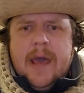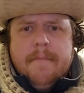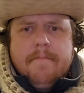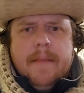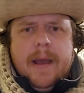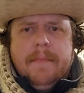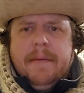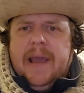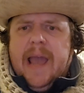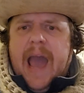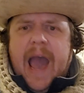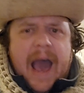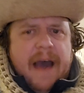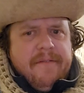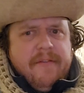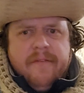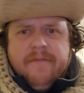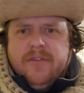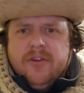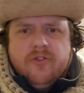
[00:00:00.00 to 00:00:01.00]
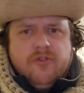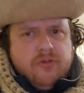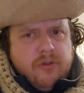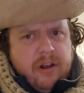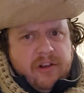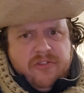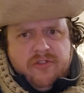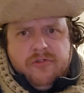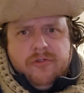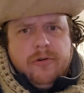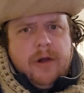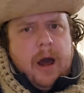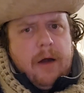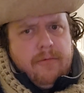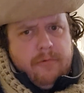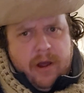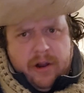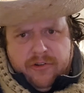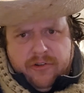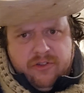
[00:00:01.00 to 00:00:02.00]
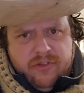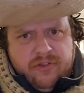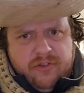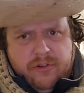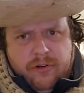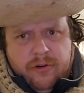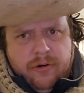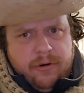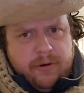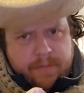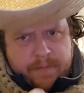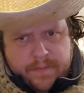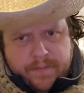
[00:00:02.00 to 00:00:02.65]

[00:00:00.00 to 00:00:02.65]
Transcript: maybe half of the tricks do not register